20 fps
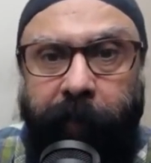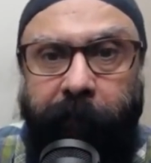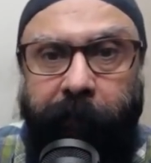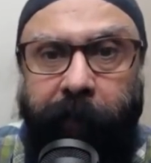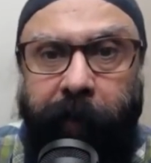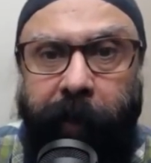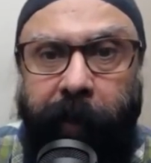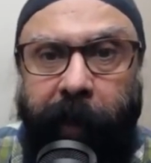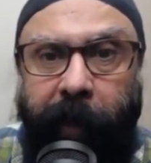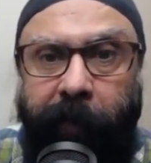
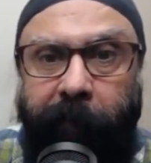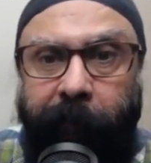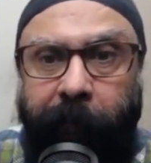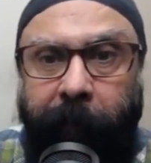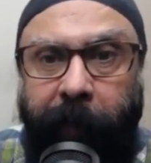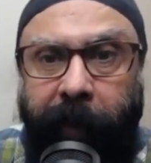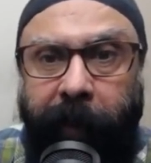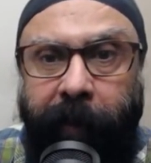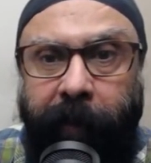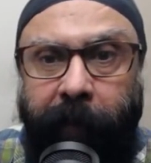we have
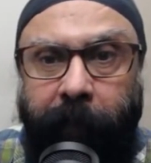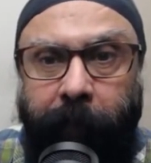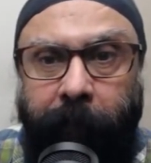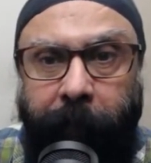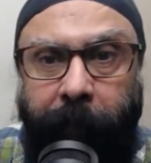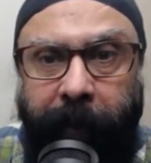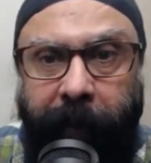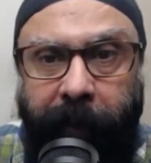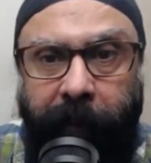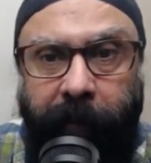made
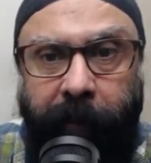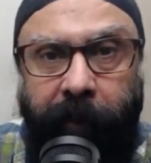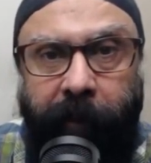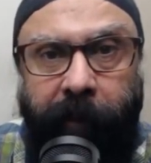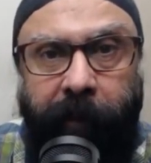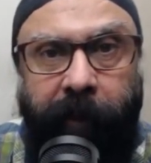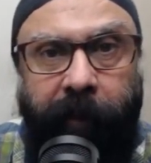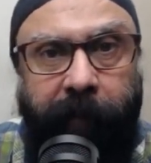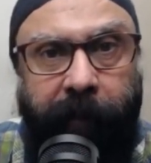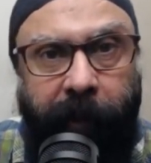the
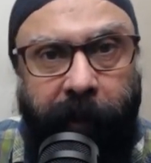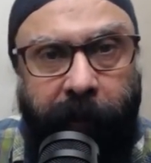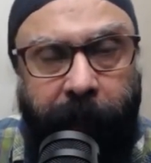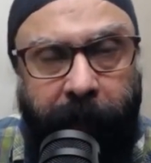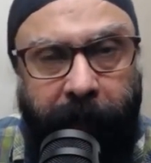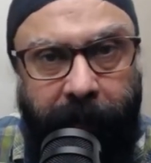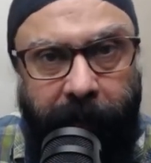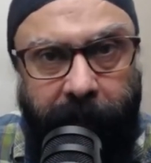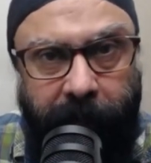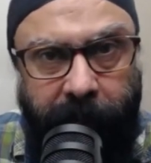things
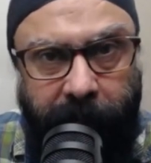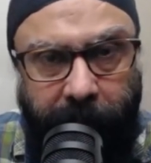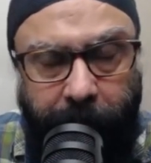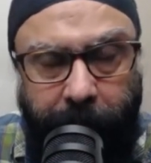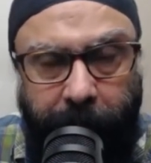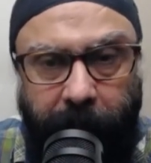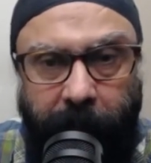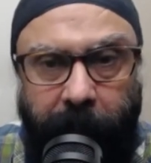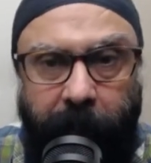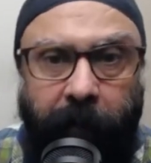deliberately
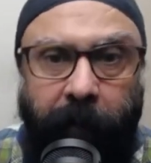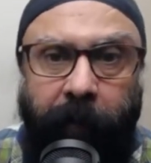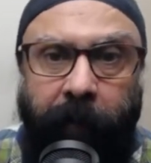simple,